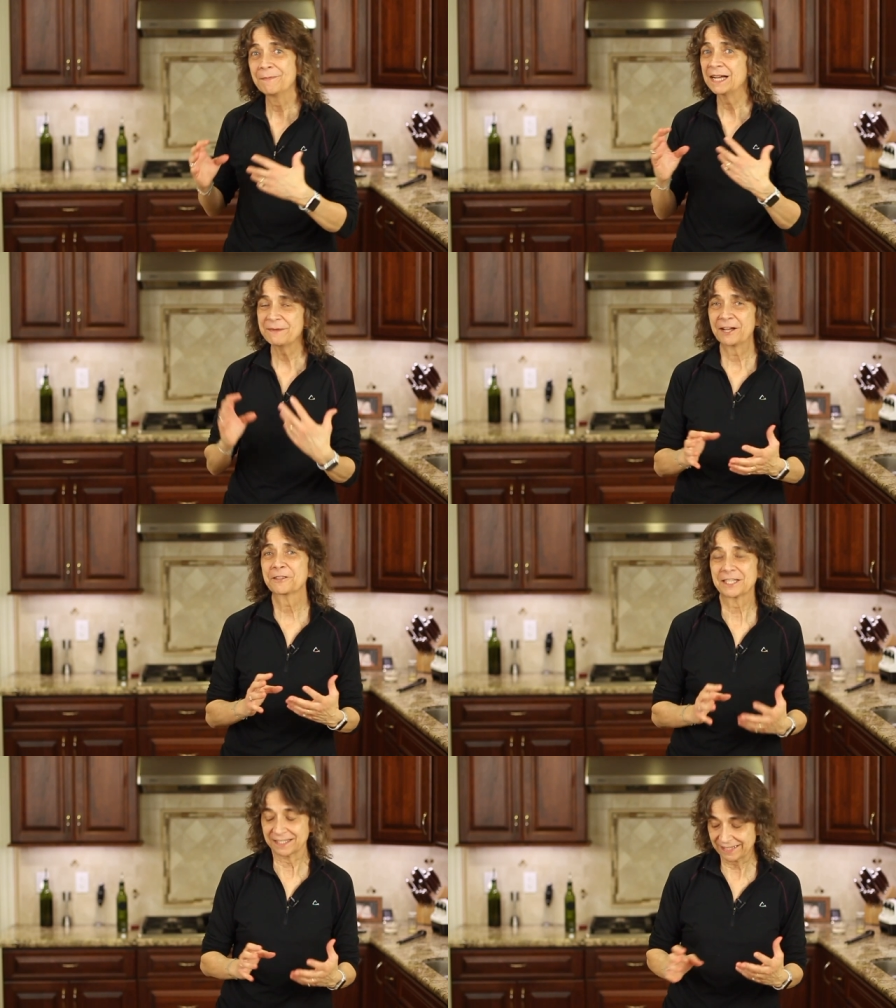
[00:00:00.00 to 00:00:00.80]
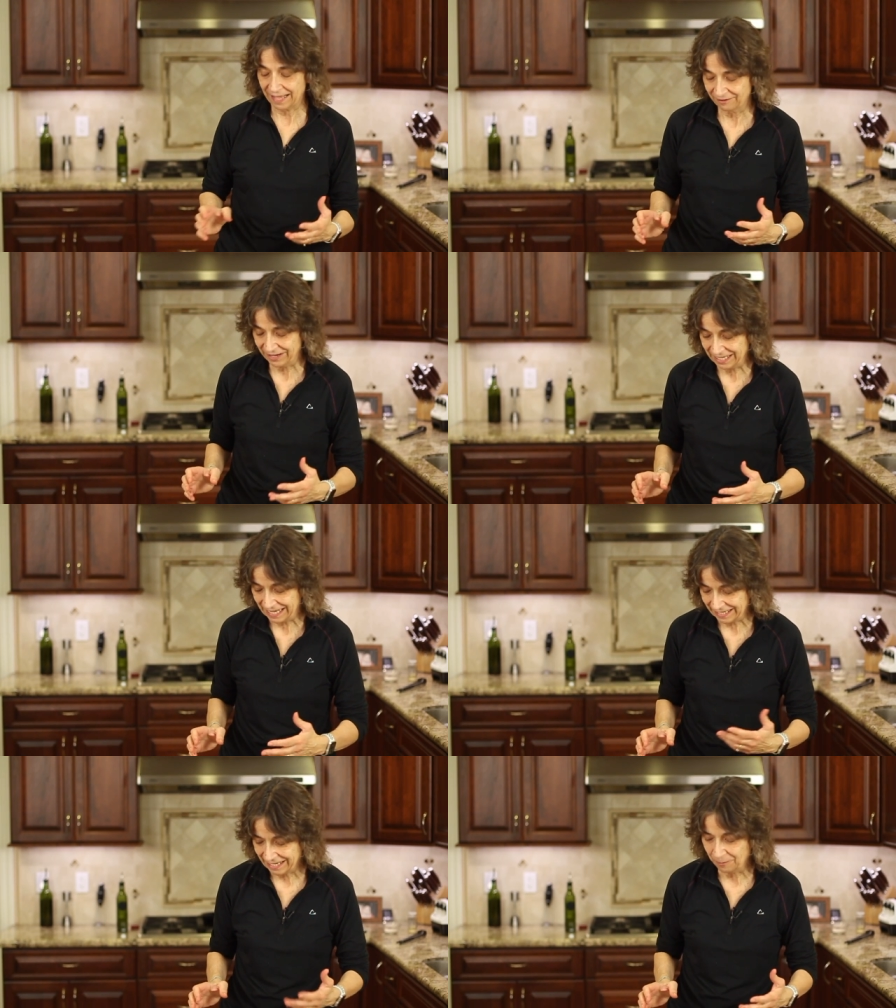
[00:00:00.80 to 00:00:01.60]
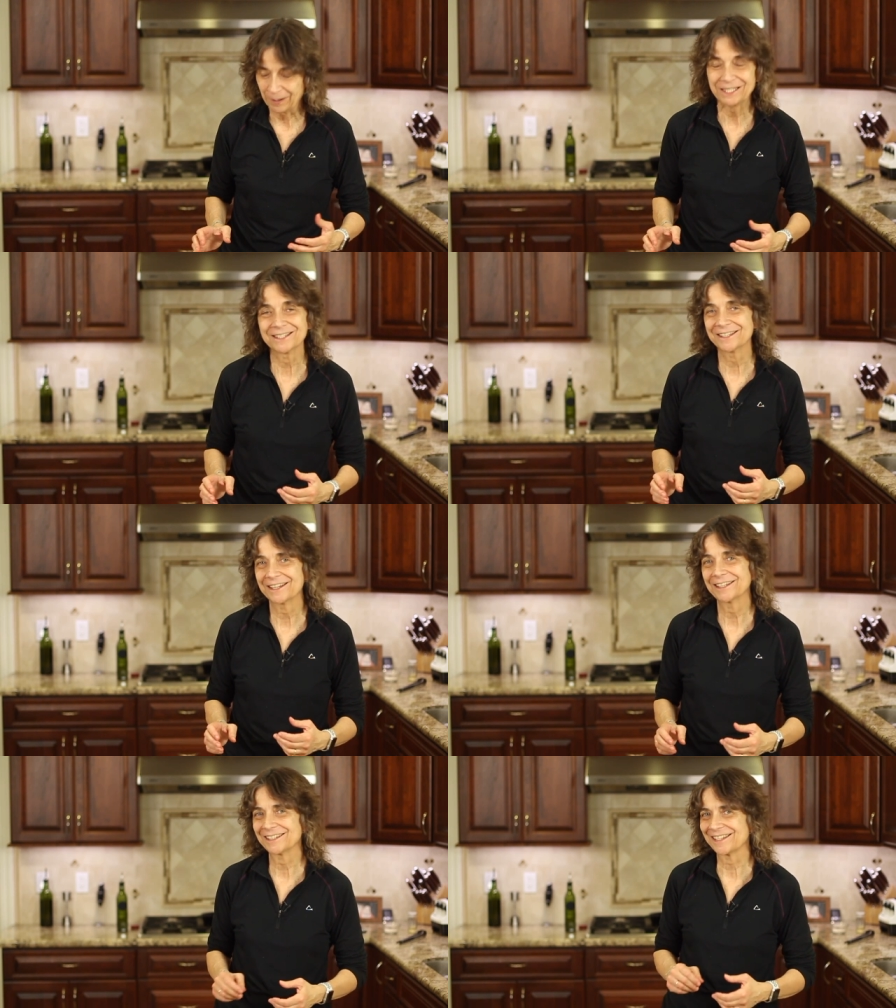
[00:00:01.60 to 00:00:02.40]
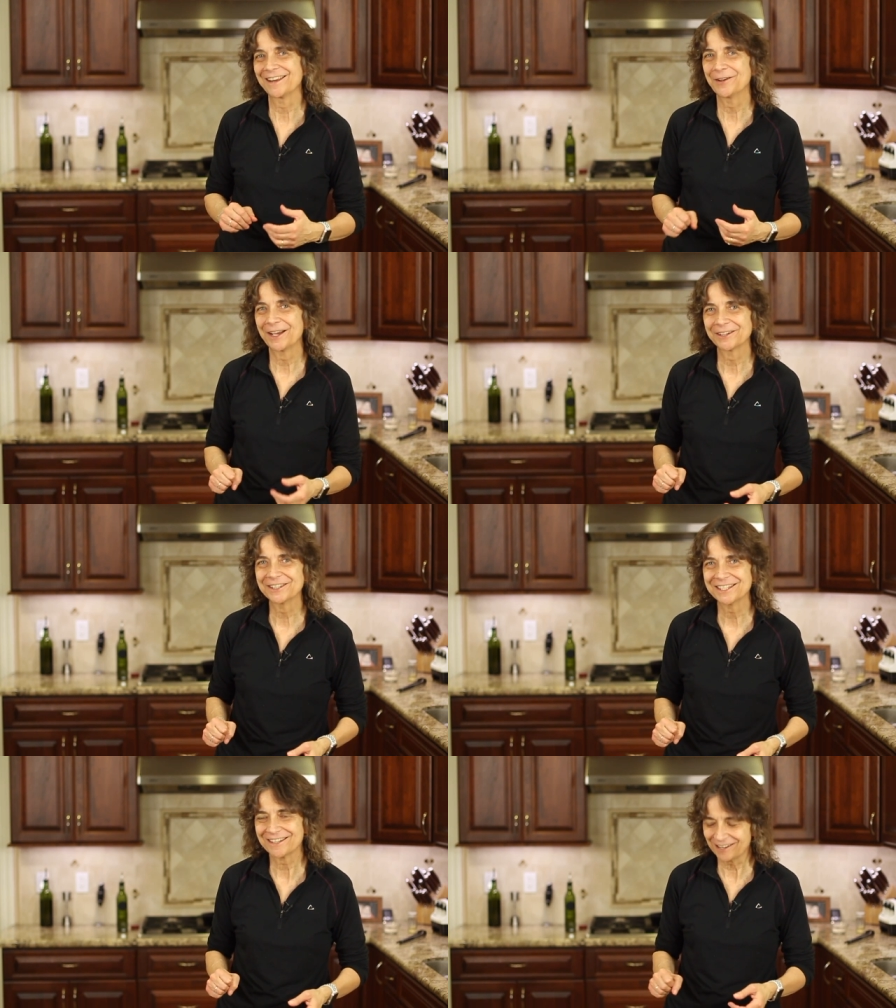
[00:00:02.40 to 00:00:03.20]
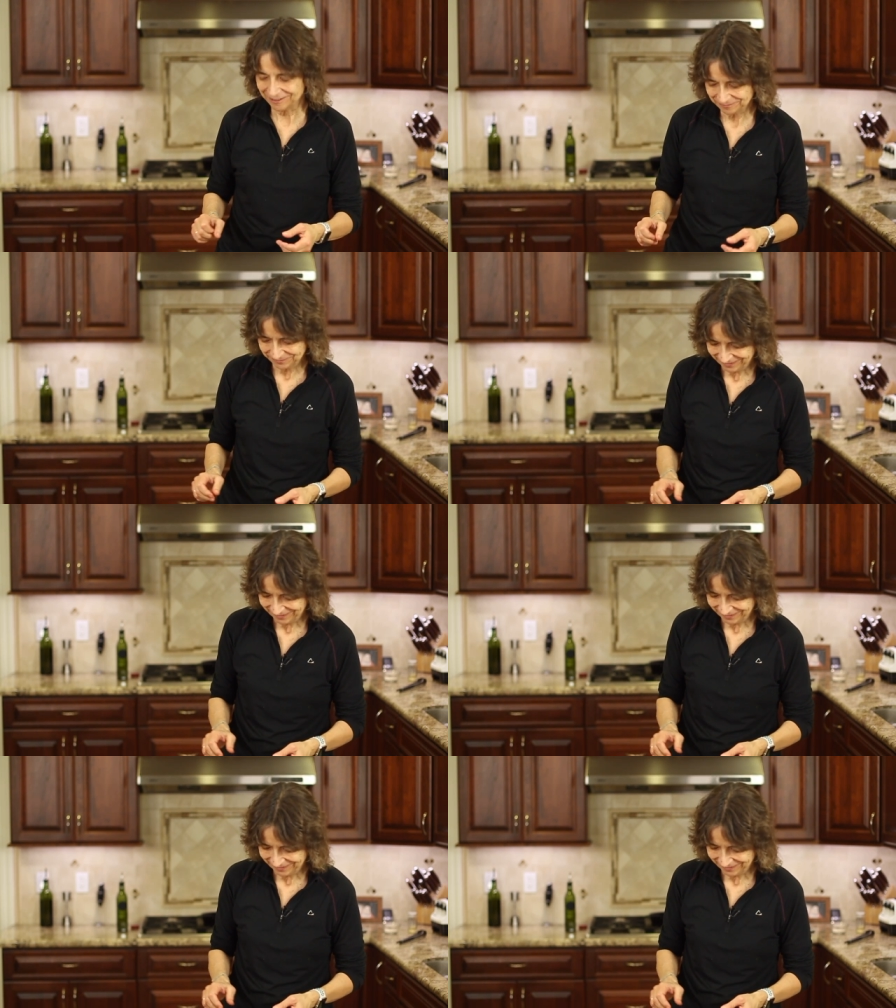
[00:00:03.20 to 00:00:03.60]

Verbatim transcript: My mouth is salivating. I can't wait to dig in because I know how good these are.